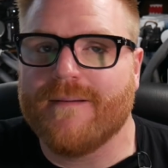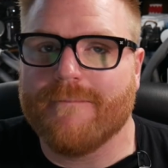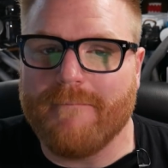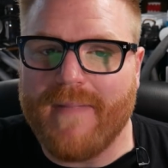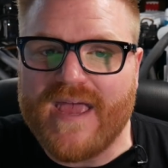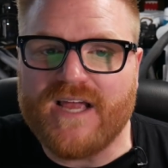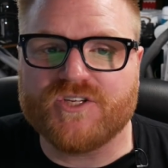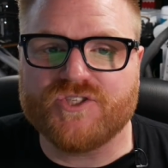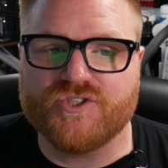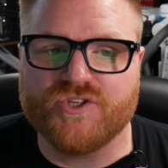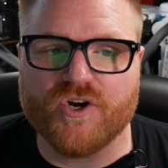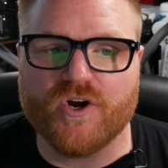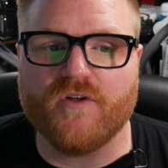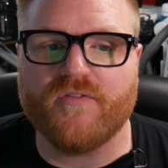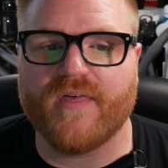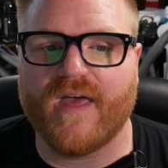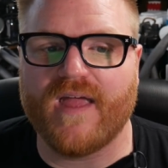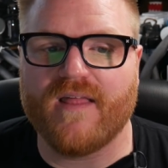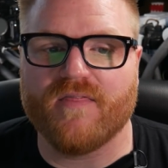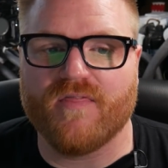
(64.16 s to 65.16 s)
Make sure
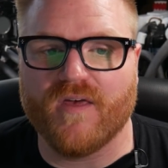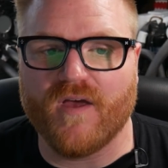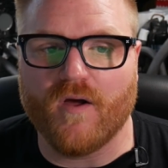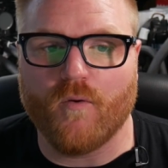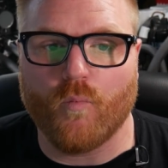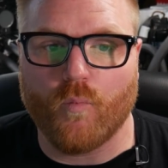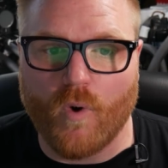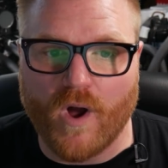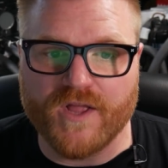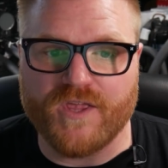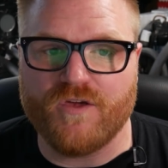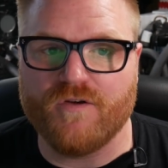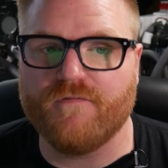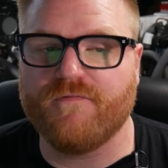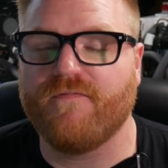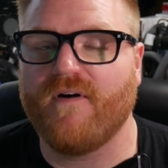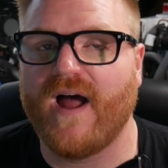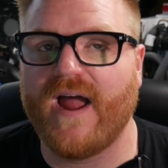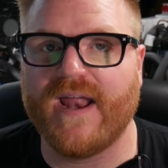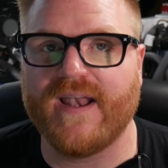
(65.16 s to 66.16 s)
that the one you
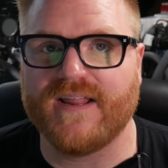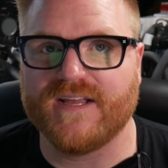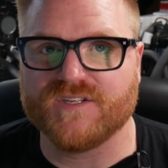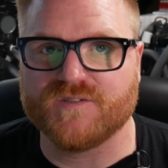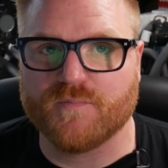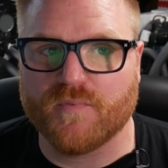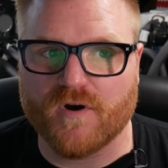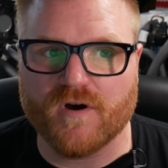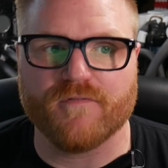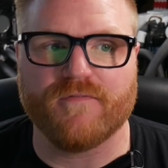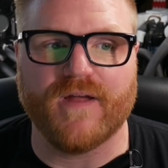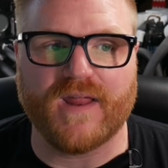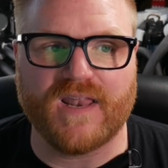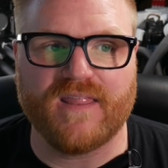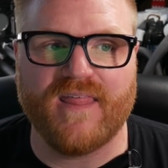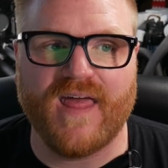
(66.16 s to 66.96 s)
find is perfect.